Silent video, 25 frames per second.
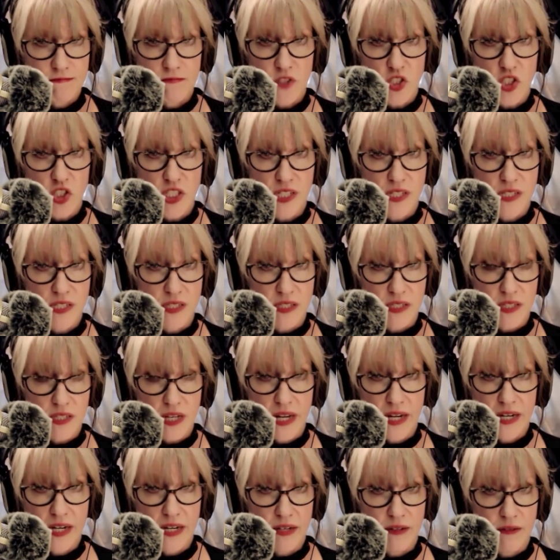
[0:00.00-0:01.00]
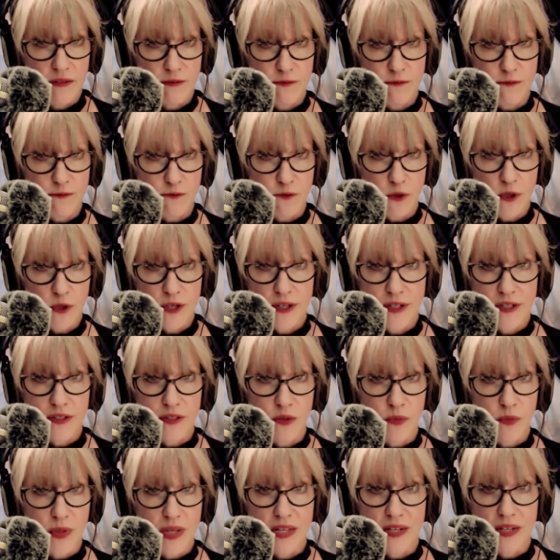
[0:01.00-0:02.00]
she's in it for
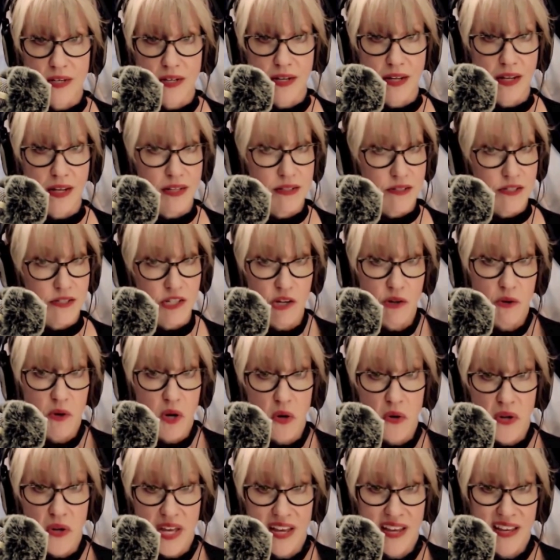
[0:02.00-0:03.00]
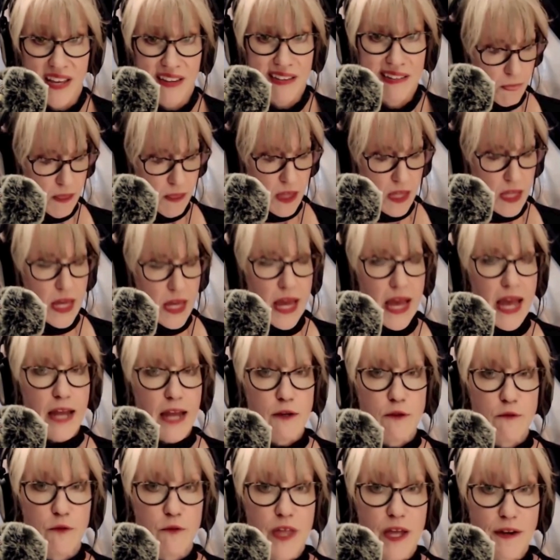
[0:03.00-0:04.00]
the win, and so okay.
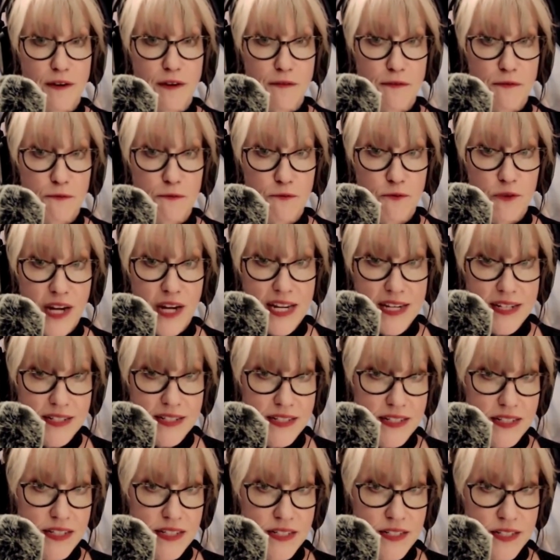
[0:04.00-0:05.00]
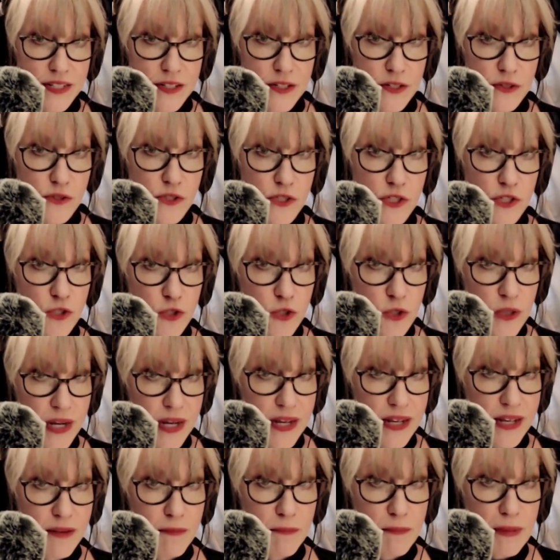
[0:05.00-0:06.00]
And then Frank continues to try
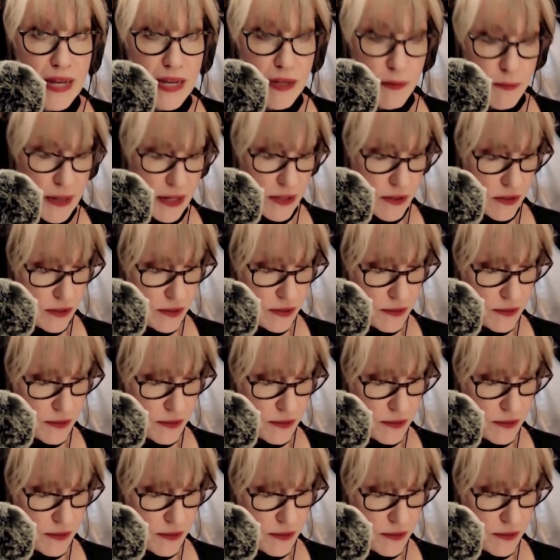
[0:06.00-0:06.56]
and backpedal.